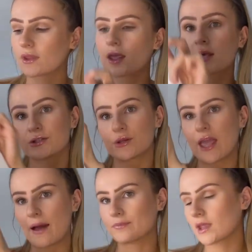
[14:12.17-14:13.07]
So yeah,
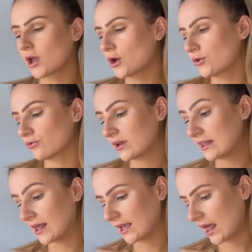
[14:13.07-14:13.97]
really
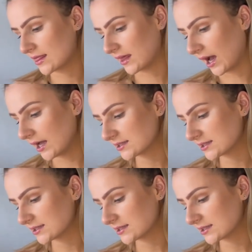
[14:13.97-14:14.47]
like that.